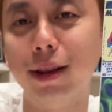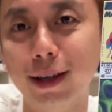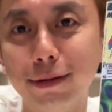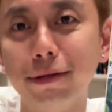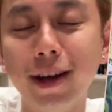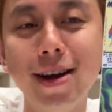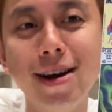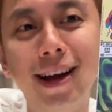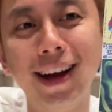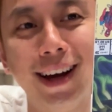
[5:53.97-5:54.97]
love
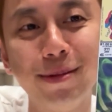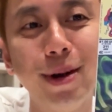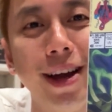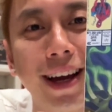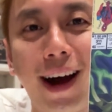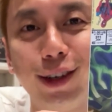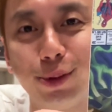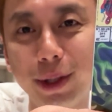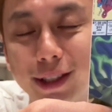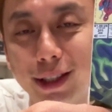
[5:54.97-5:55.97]
cards
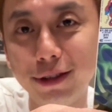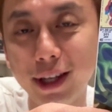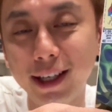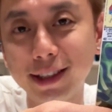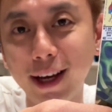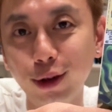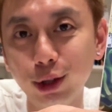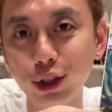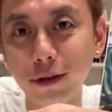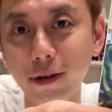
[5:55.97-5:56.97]
being serialized. I know
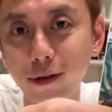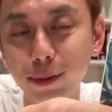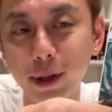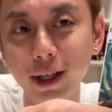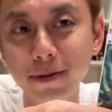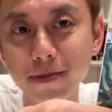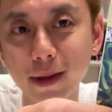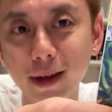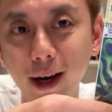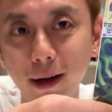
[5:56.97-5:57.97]
it's not for everybody.
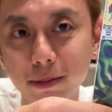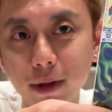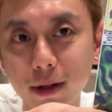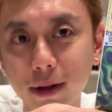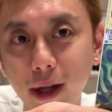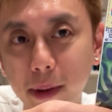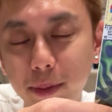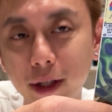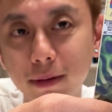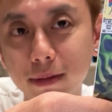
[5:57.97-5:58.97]
There might
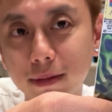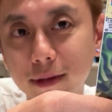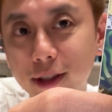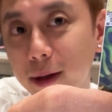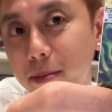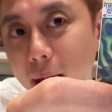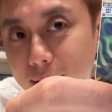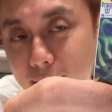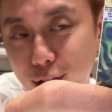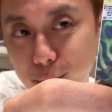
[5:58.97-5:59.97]
be some
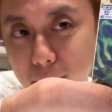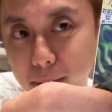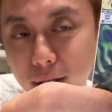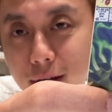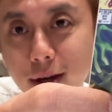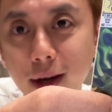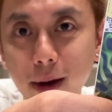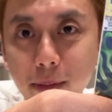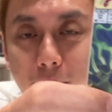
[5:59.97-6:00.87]
backlash, maybe. But